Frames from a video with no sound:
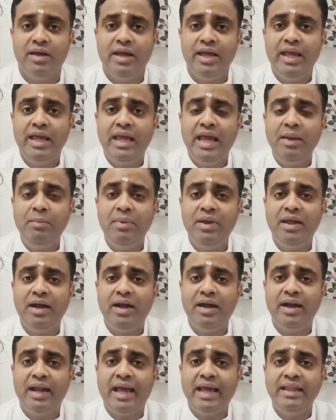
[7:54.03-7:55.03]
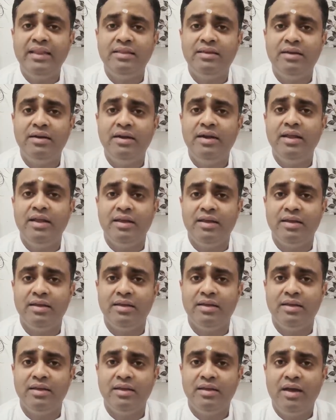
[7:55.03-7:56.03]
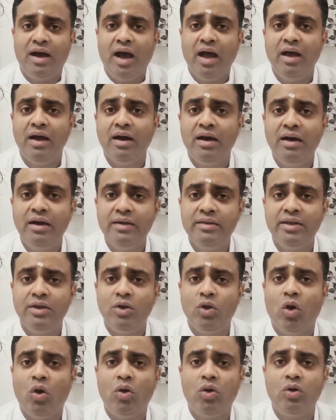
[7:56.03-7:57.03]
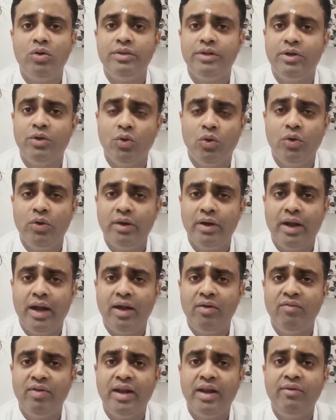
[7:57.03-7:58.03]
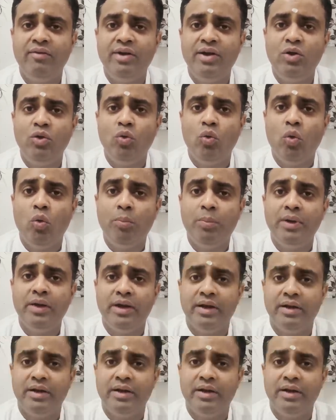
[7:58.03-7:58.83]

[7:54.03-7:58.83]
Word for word: He came here at 9.30. I heard the knock on the door and when I went to open